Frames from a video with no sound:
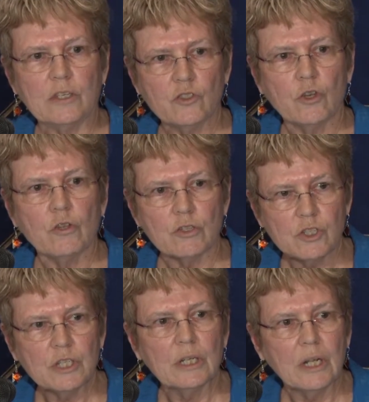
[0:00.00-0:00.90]
so there's
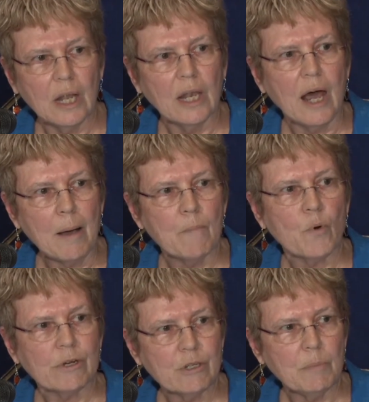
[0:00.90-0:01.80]
still a lot
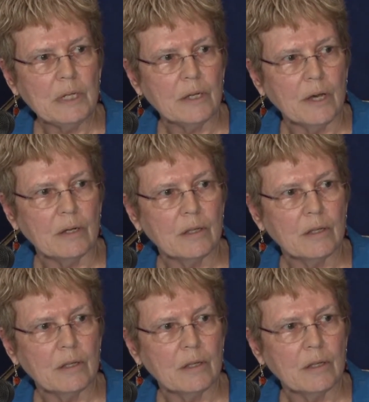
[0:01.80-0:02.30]
more to be done.